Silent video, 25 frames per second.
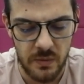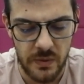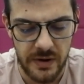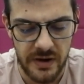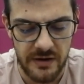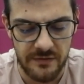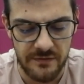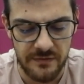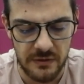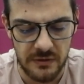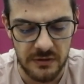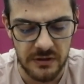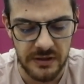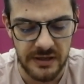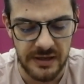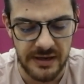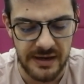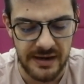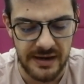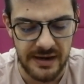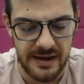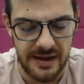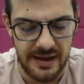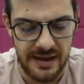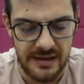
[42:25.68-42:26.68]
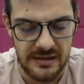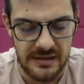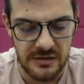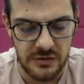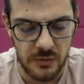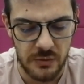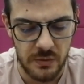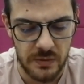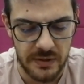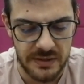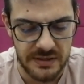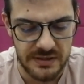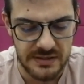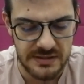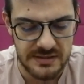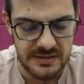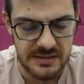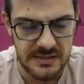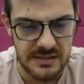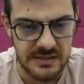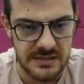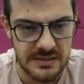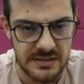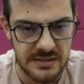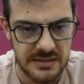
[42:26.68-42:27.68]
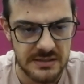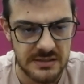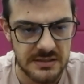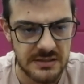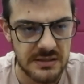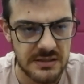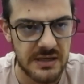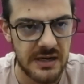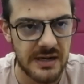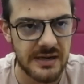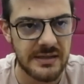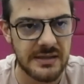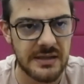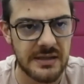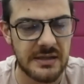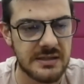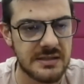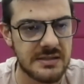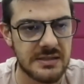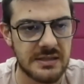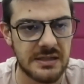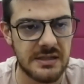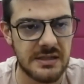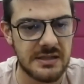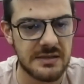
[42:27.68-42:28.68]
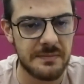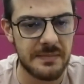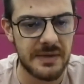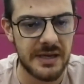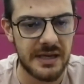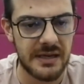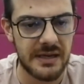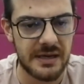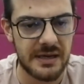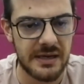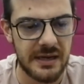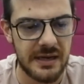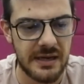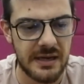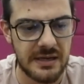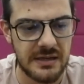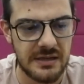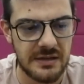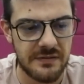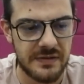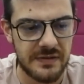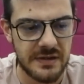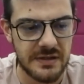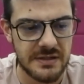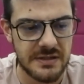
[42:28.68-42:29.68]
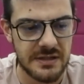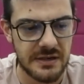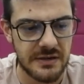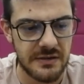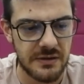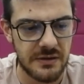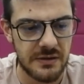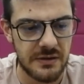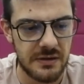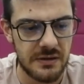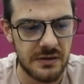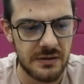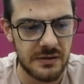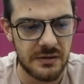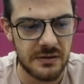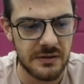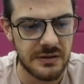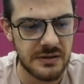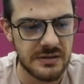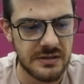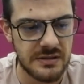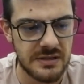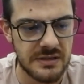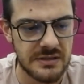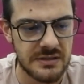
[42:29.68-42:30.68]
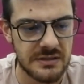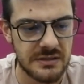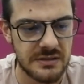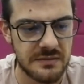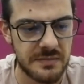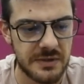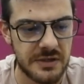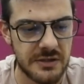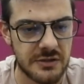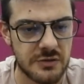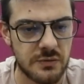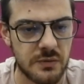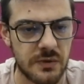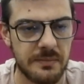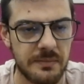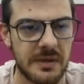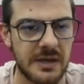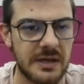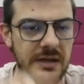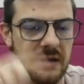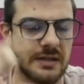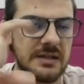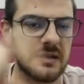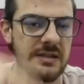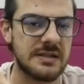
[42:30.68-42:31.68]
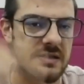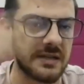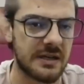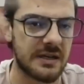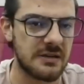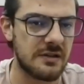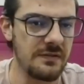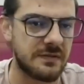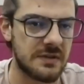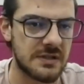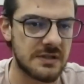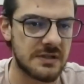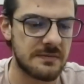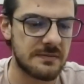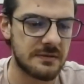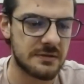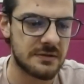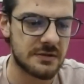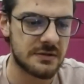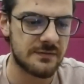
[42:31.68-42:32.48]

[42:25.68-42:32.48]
we are folding into one instances. Like, does it make any difference at all, or it doesn't? Because we make it inside Ooh, the okay,